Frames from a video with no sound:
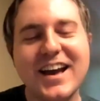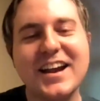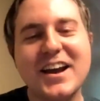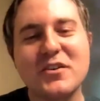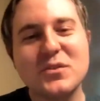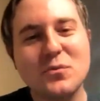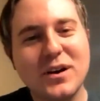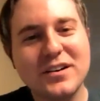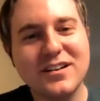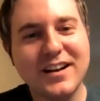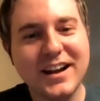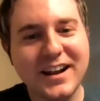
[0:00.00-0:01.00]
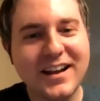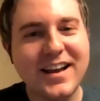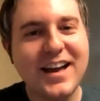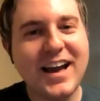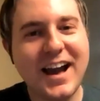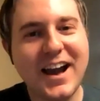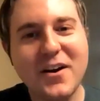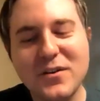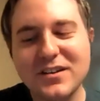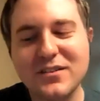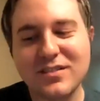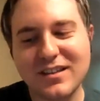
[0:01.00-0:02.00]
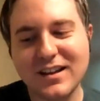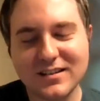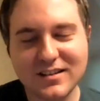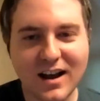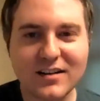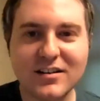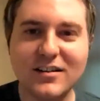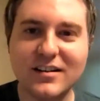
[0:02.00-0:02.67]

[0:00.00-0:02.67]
And I was wondering, how do you think Dr.